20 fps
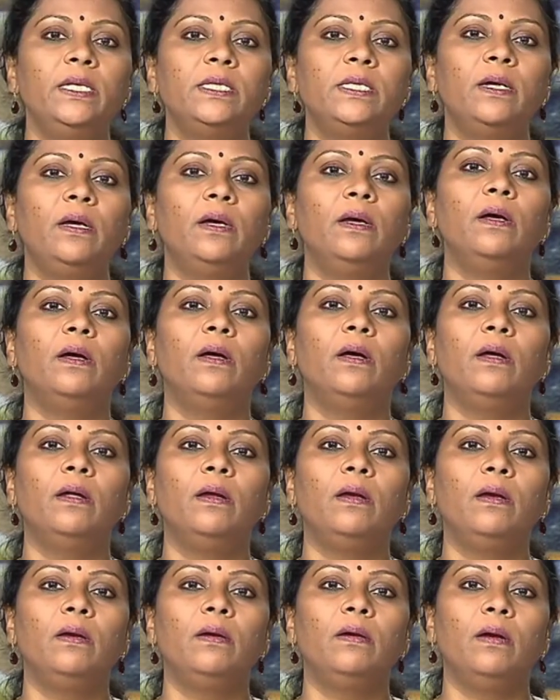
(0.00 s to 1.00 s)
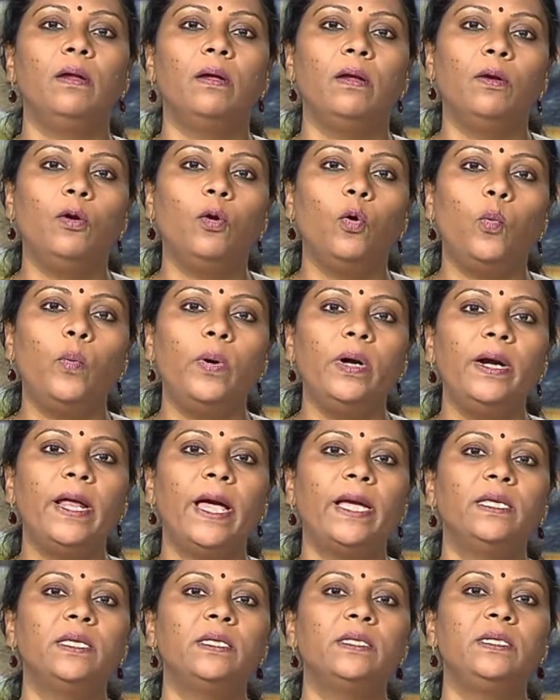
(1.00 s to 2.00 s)
is a lower
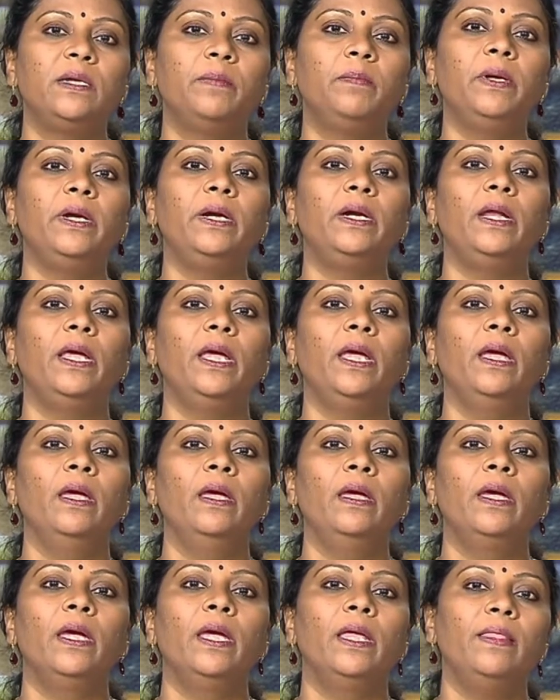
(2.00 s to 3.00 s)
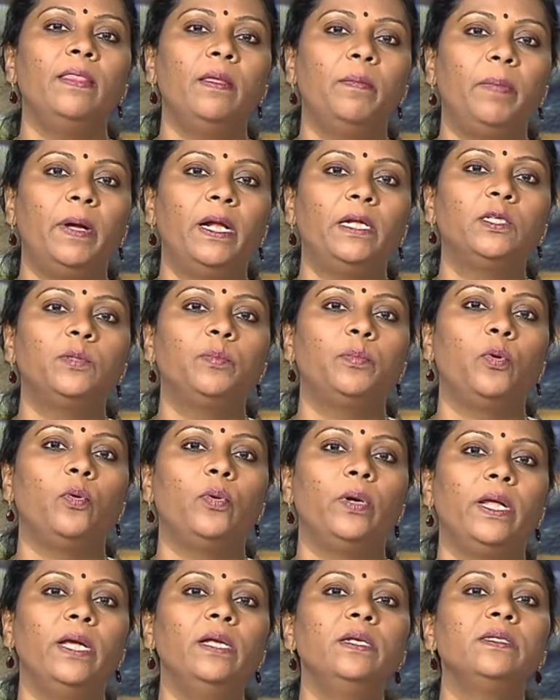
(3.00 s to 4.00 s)
digestibility in the pulse
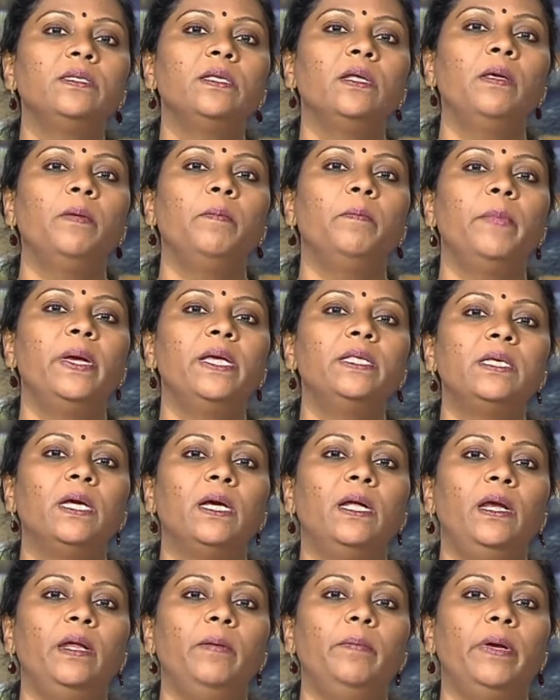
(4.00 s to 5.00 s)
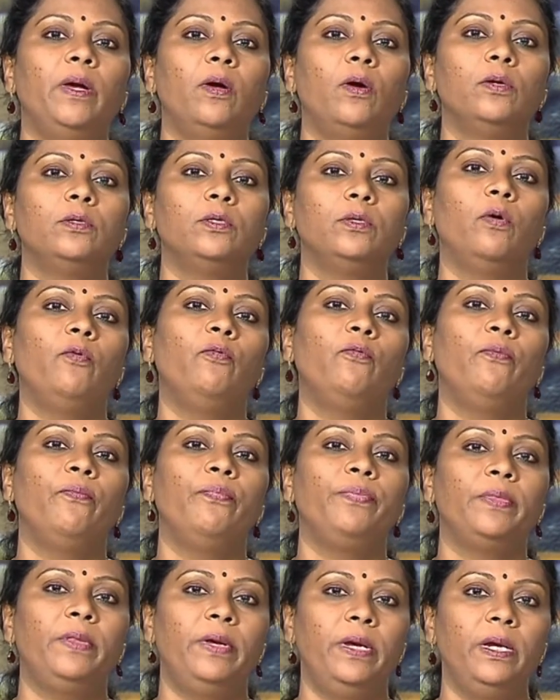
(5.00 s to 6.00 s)
proteins basically because of
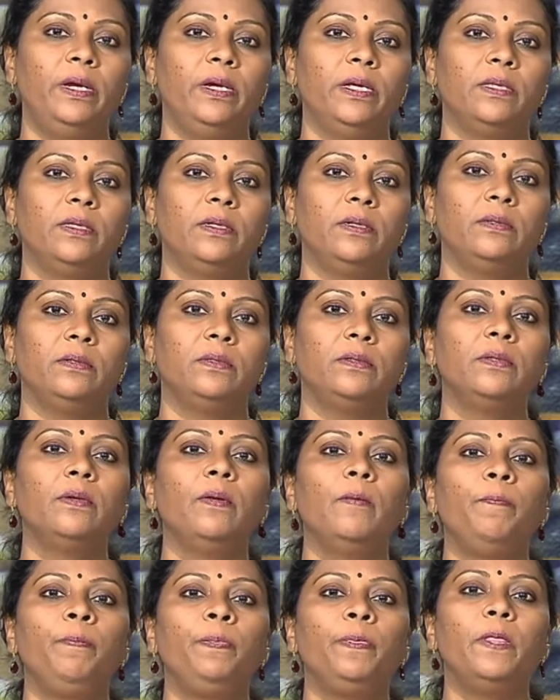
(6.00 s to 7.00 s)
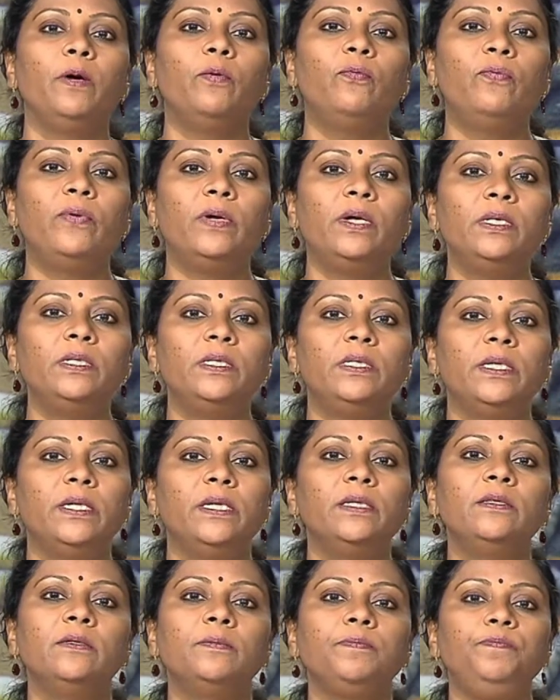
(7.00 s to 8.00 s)
three reasons. The first
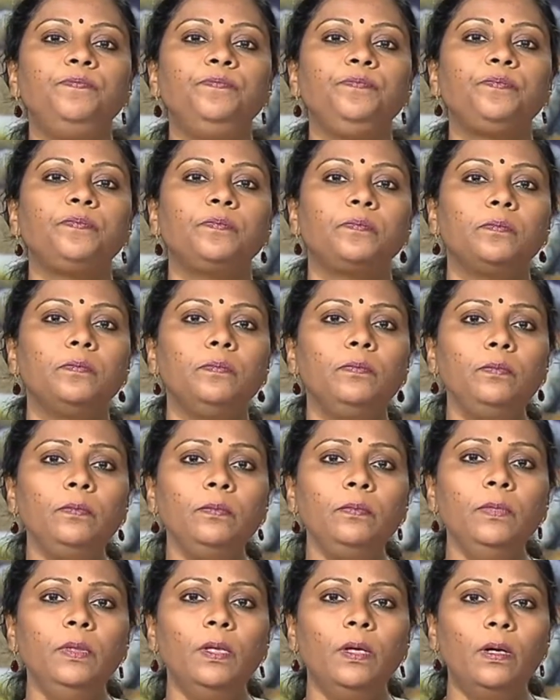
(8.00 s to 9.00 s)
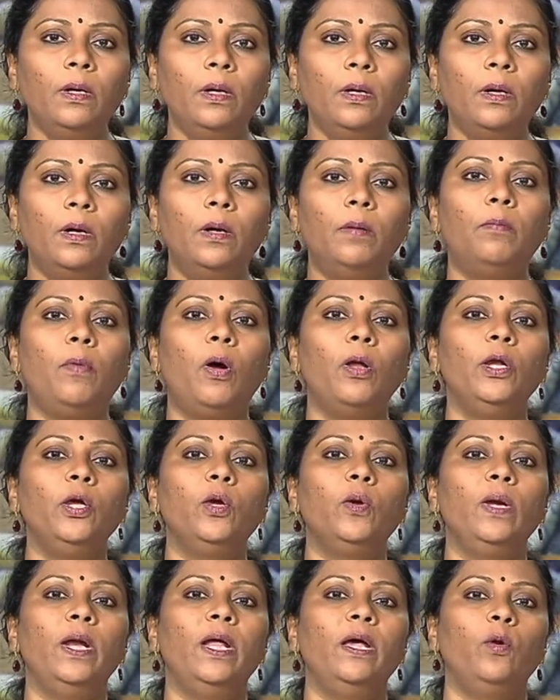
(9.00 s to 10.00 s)
is the
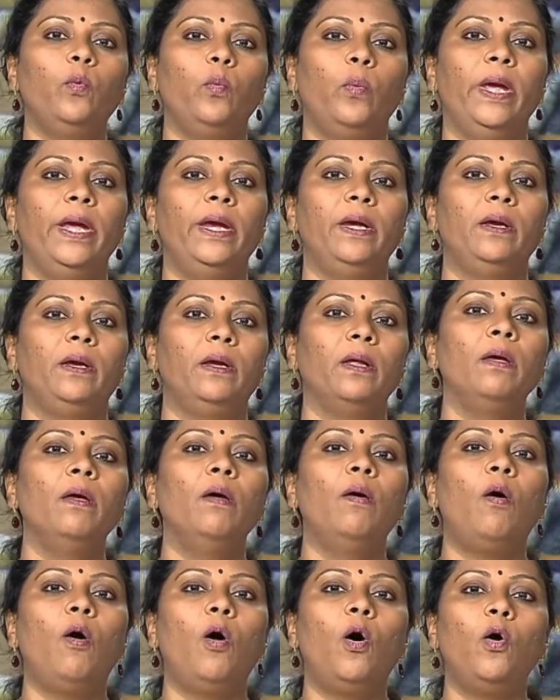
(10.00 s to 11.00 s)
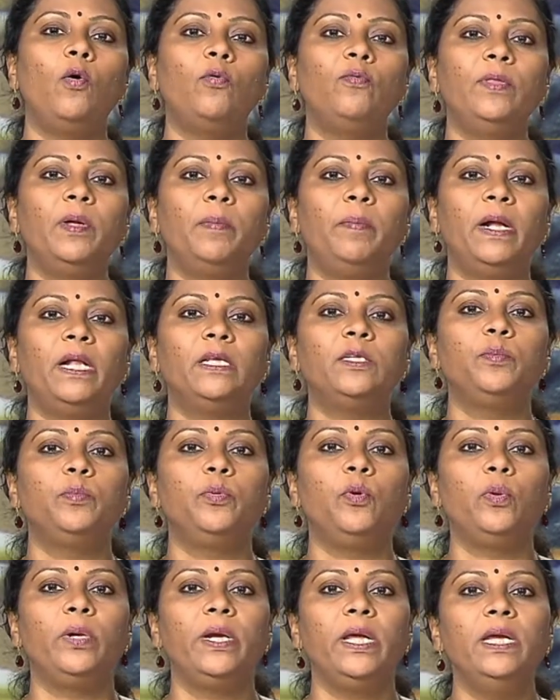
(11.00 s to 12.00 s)
molecular weight of the pulse
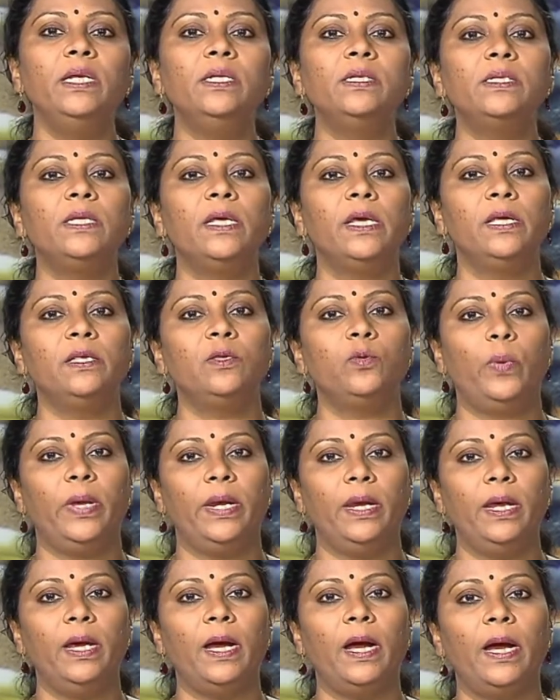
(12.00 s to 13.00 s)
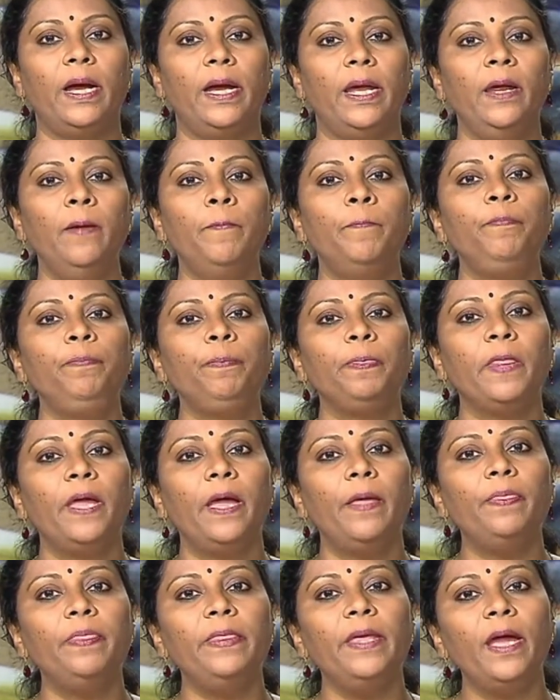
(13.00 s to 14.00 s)
proteins is very high
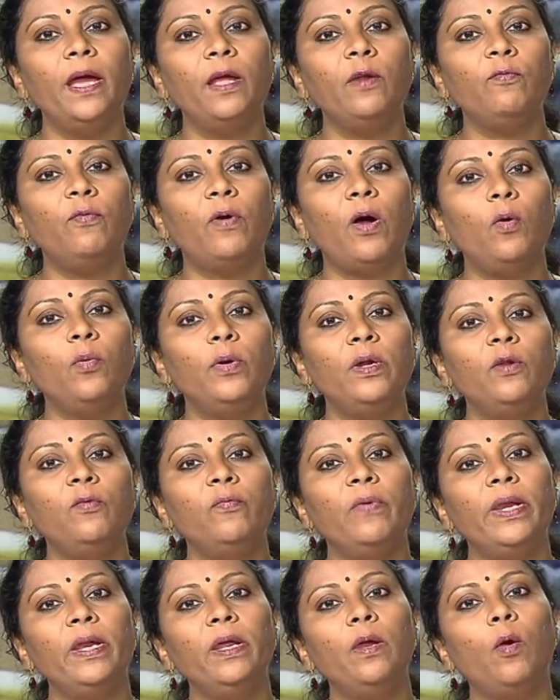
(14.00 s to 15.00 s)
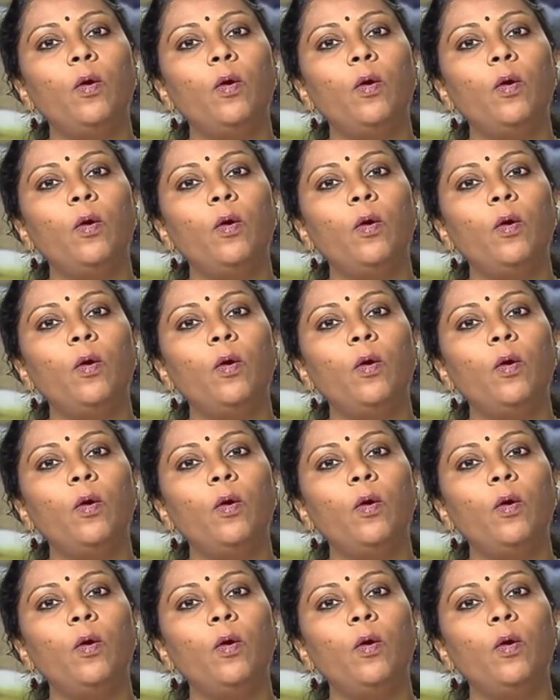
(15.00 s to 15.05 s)
and they are found in very